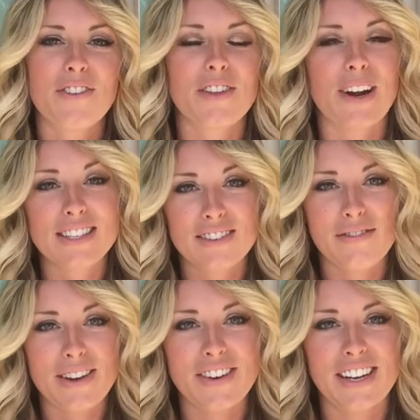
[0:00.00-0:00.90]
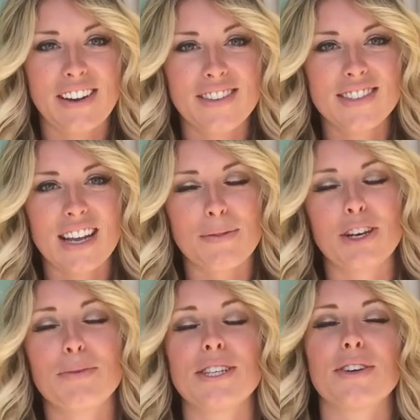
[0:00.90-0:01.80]
for the rest of my videos. I'm gonna
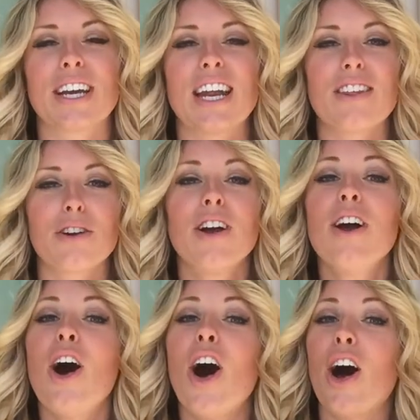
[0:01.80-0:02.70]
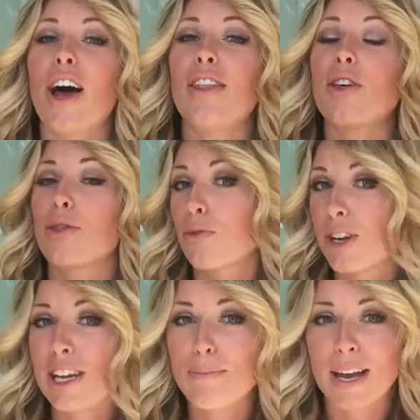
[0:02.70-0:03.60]
be doing another on the
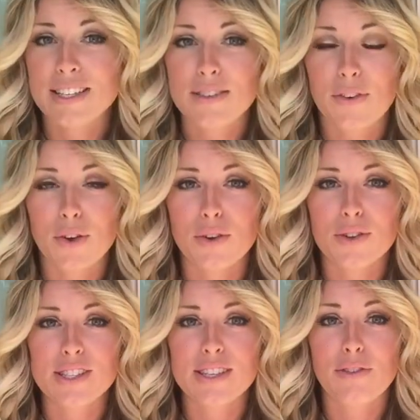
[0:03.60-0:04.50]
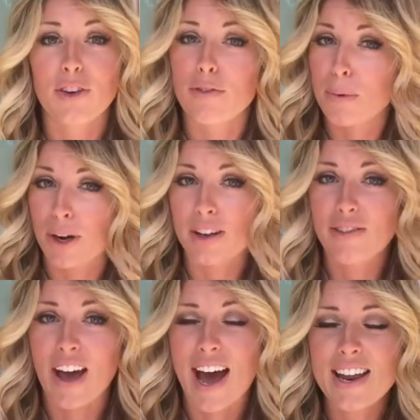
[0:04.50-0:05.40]
three best foods for burning
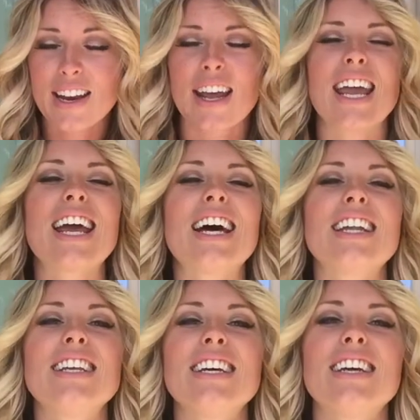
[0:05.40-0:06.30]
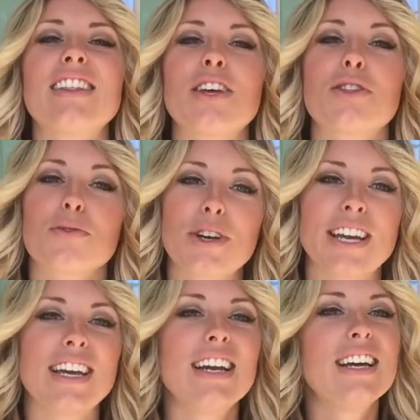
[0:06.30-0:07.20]
fat and the
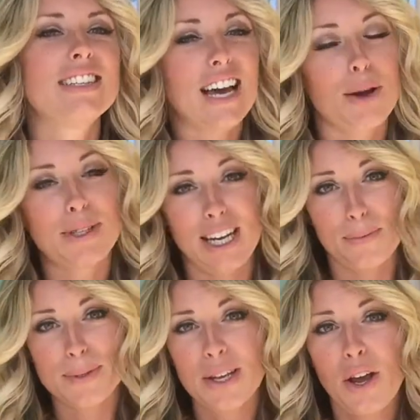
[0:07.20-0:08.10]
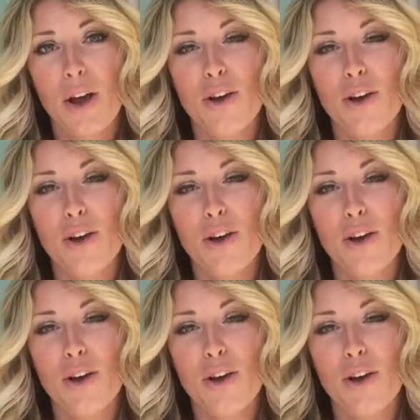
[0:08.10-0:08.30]
three top tips